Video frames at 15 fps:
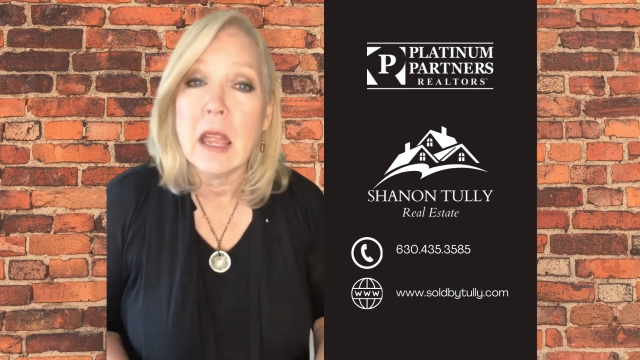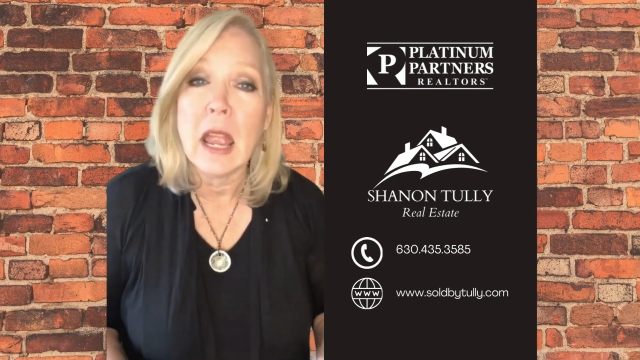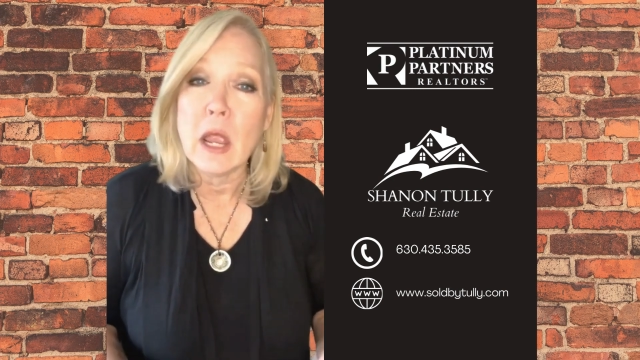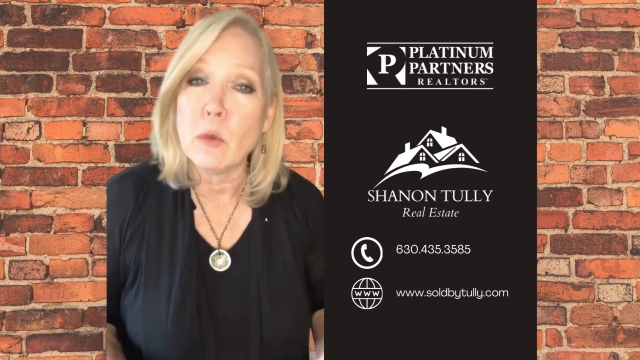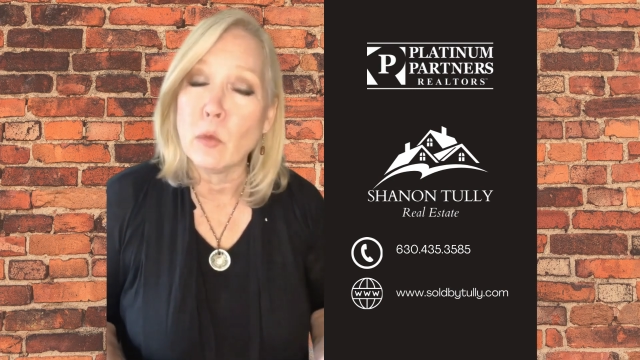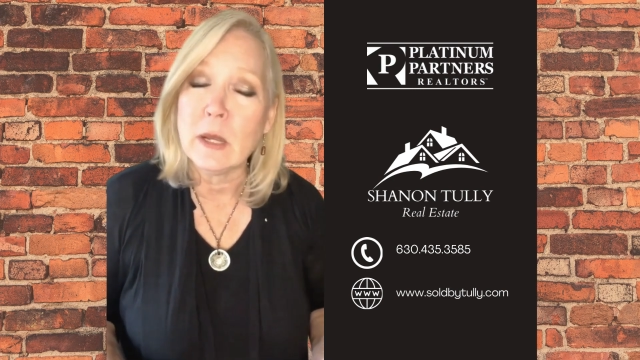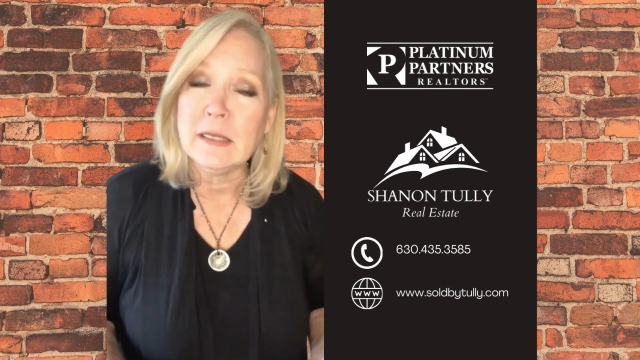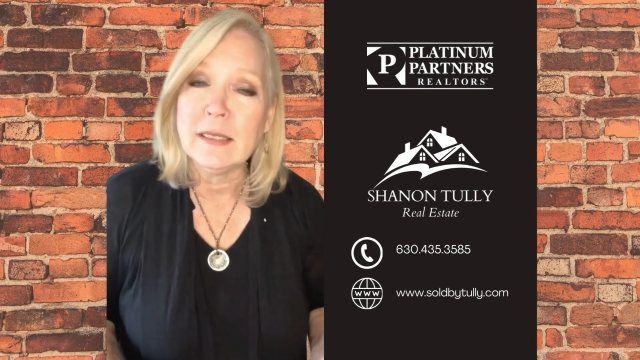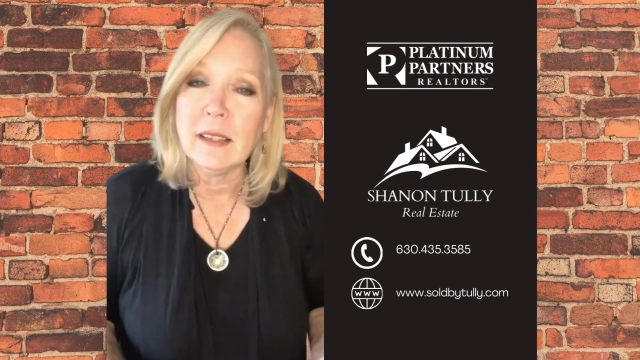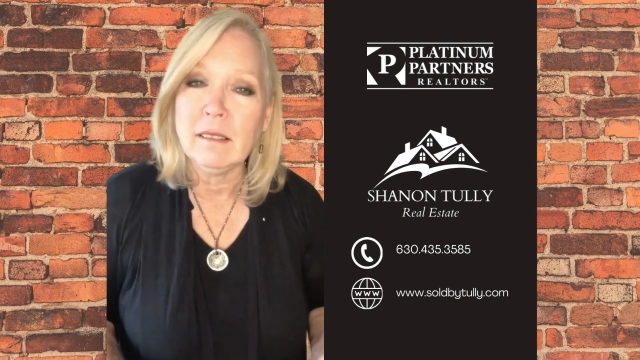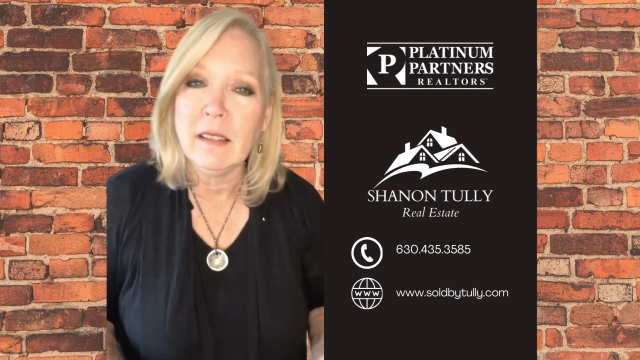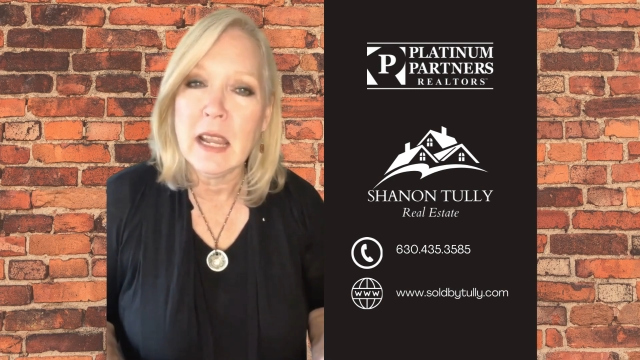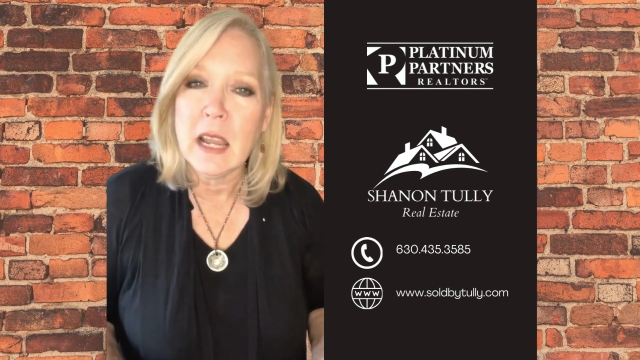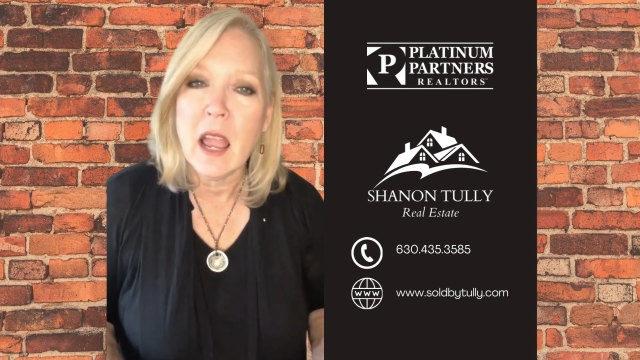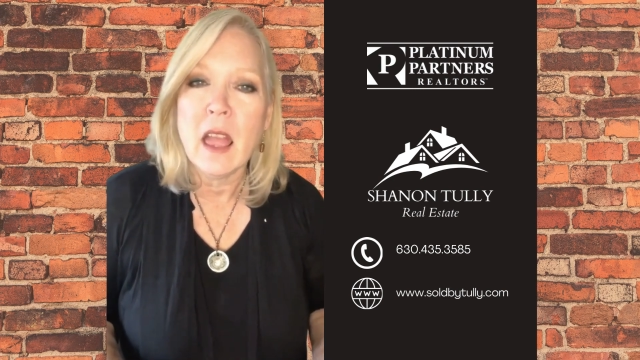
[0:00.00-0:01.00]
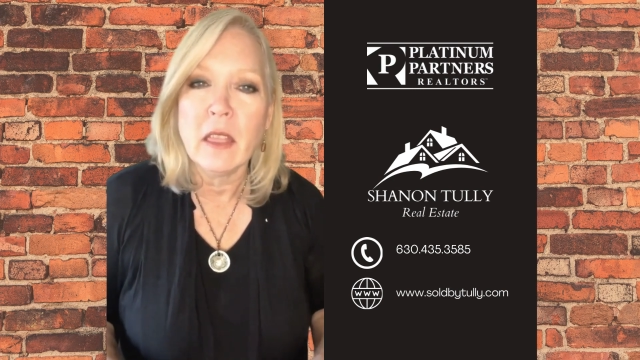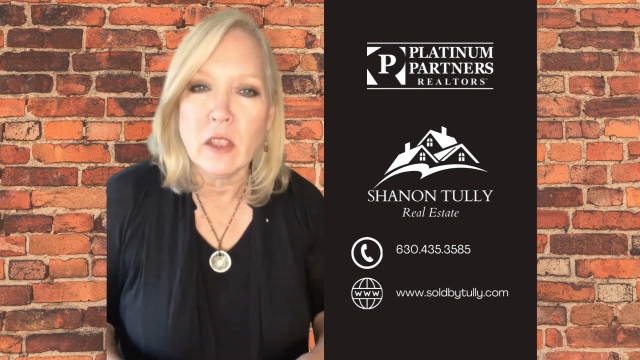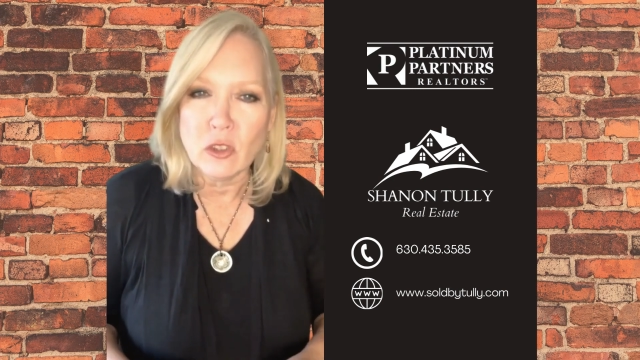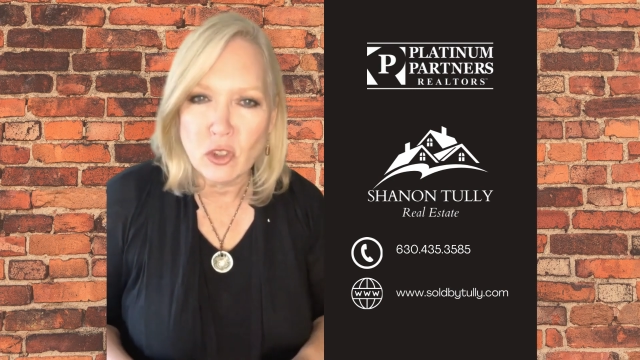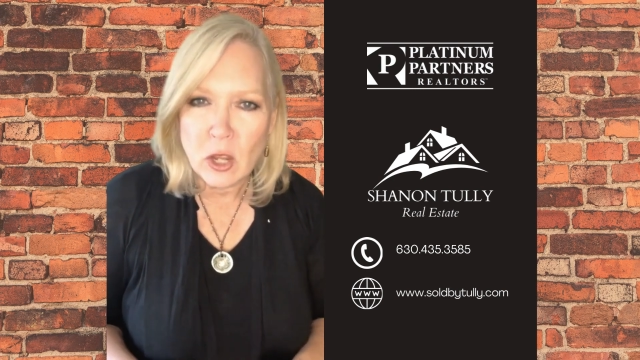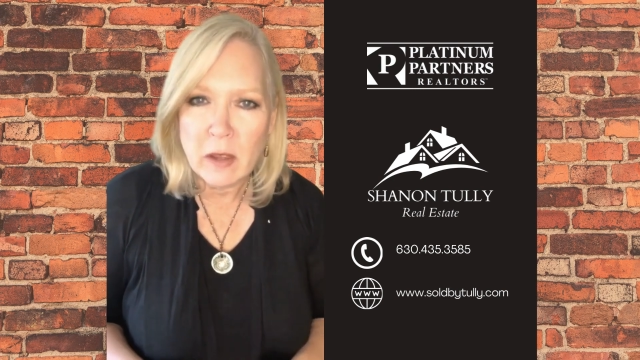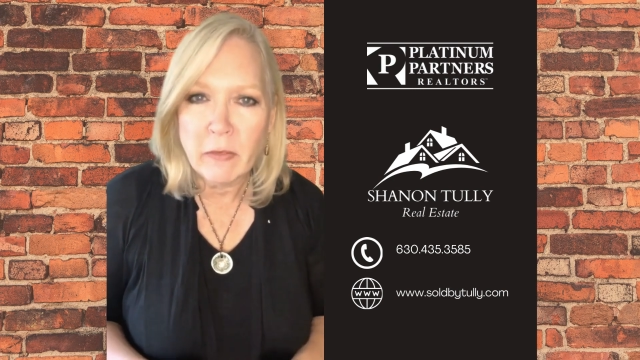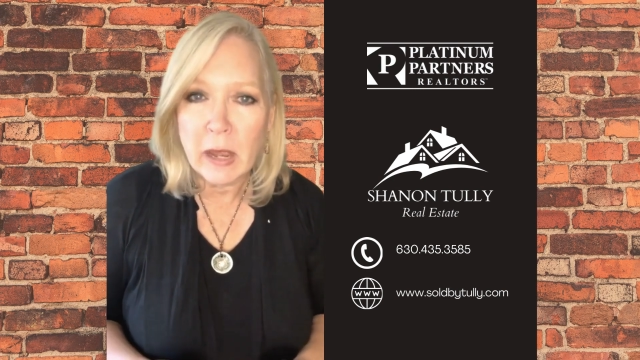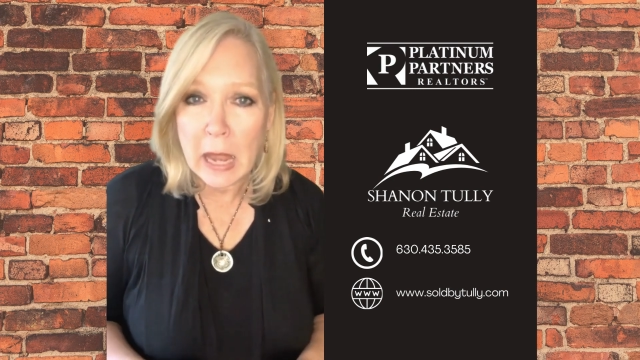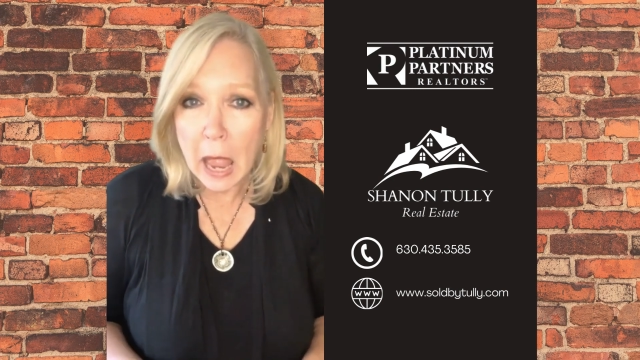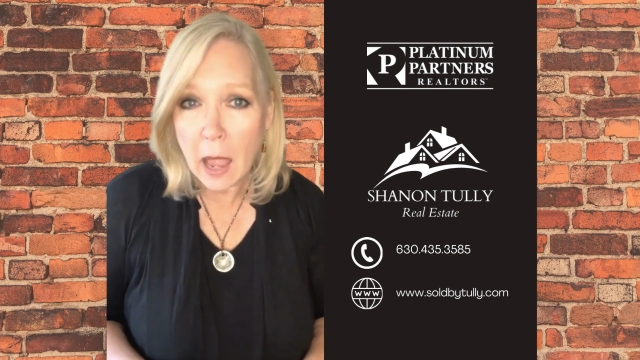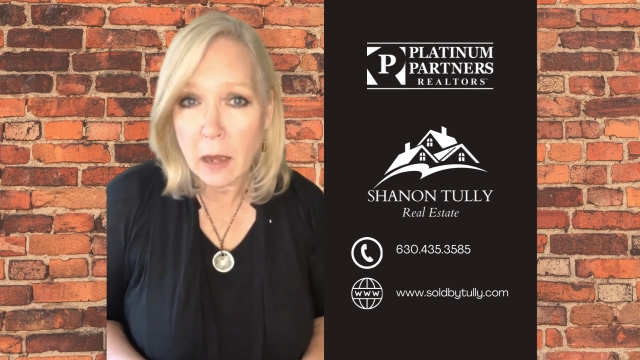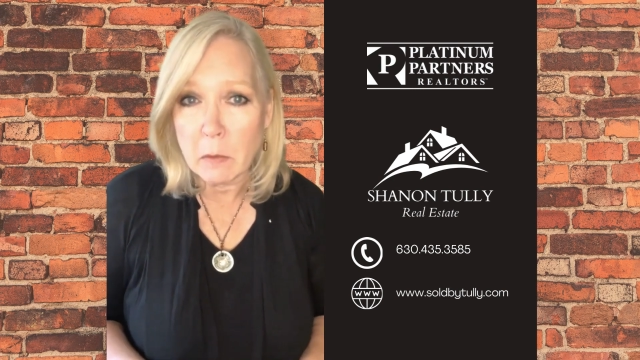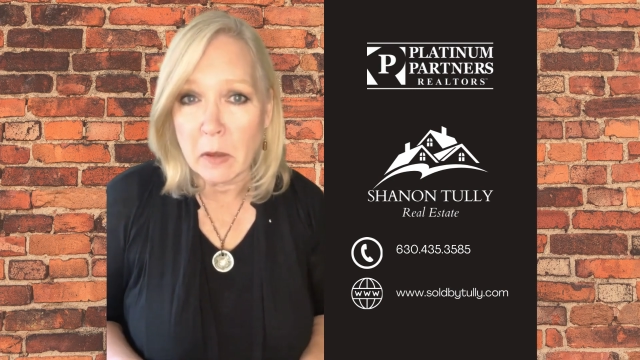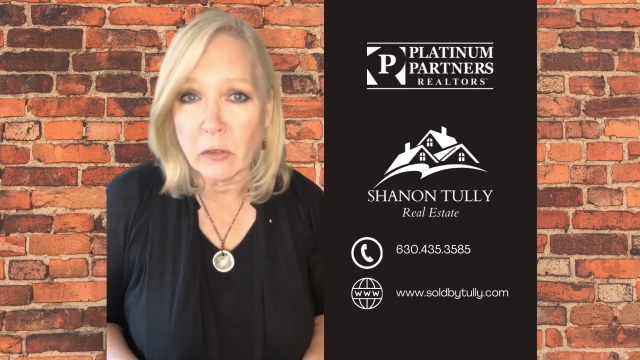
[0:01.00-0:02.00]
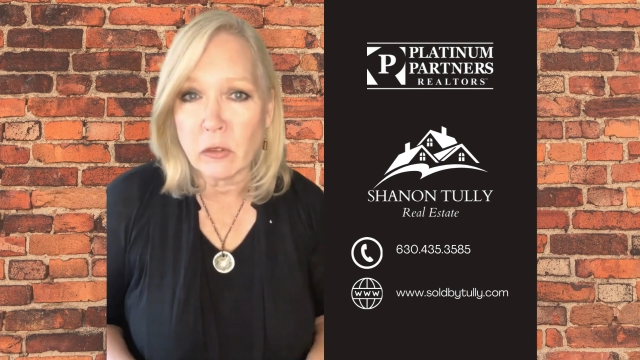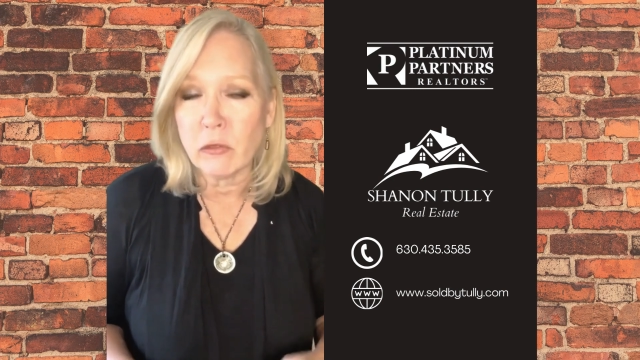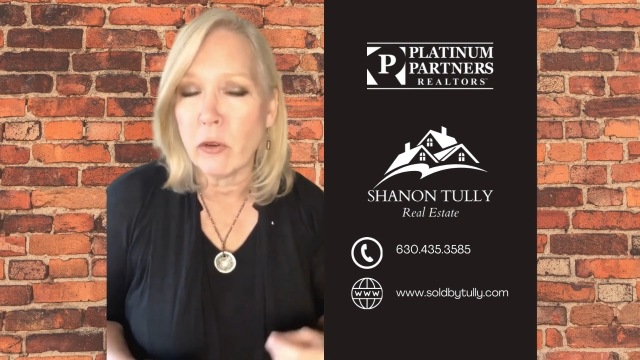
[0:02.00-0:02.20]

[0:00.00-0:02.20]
And recently, the chief economist